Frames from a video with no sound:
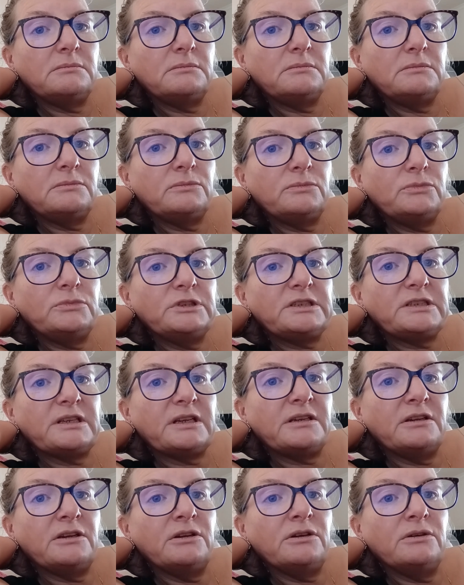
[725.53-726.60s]
once I
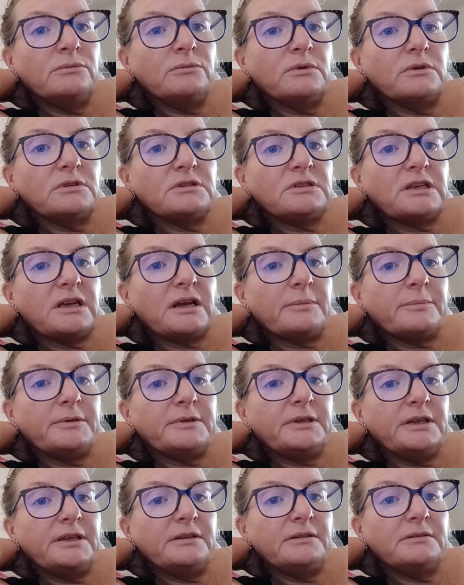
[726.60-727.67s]
know what's
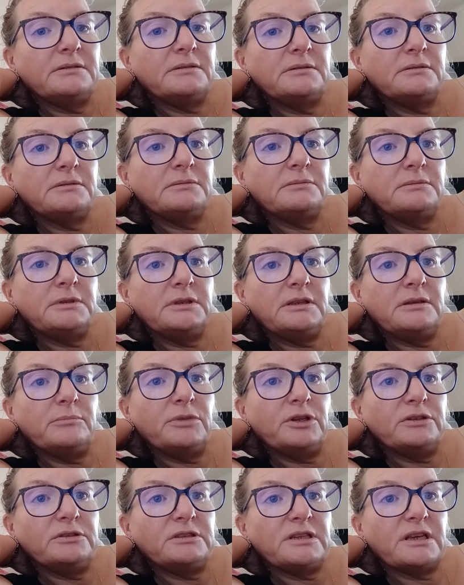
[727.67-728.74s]
happening with the
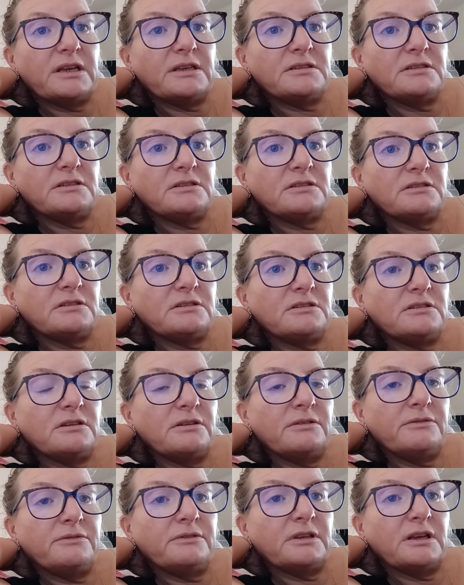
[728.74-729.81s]
blood tests and stuff,
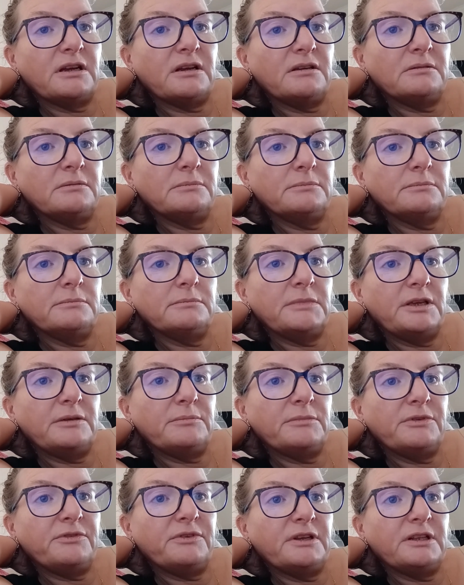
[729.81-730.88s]
that'll make
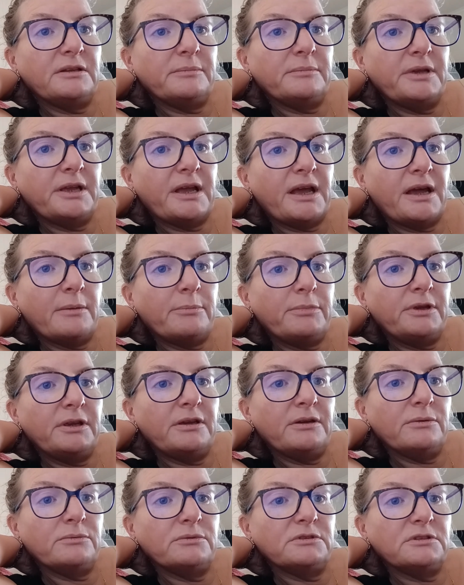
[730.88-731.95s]
me feel a bit happier.
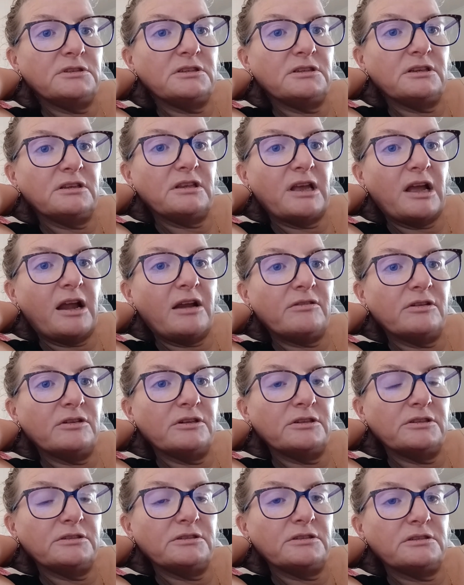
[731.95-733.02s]
Once the
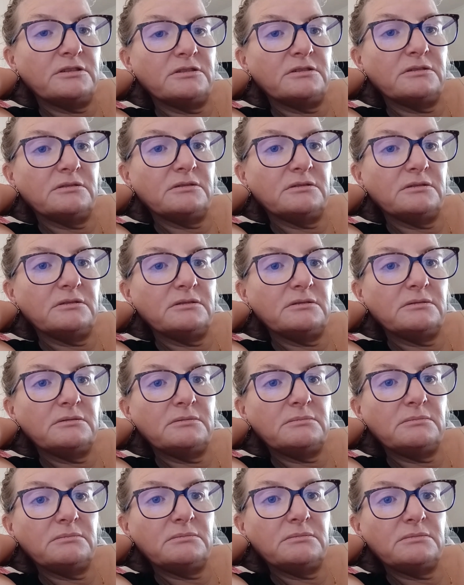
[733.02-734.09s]
thyroid's
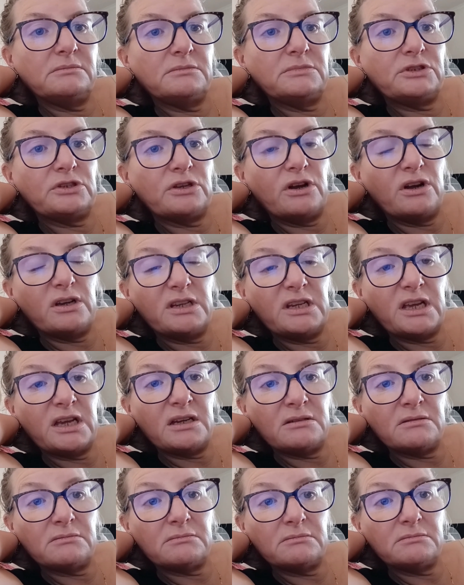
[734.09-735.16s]
sorted
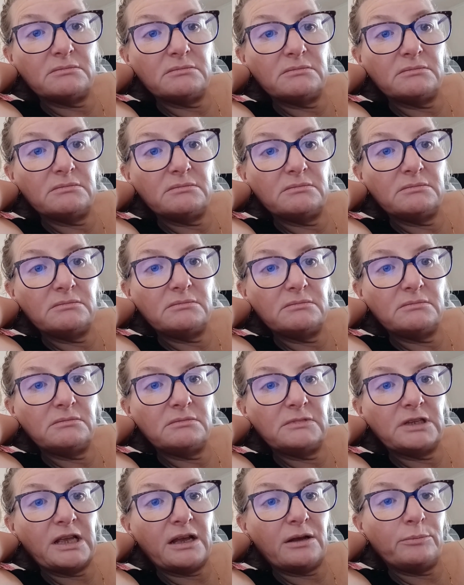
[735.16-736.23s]
out,
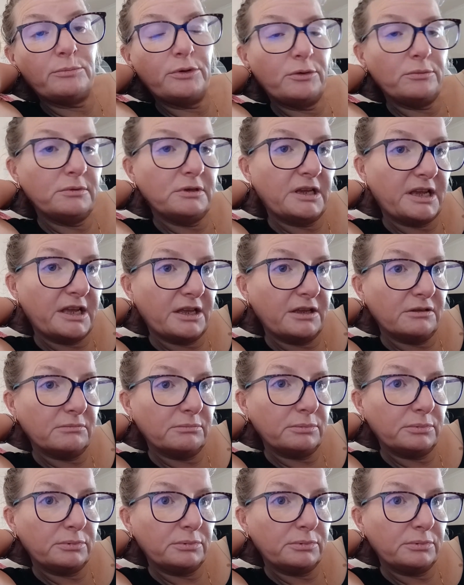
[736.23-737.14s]
that'll probably help.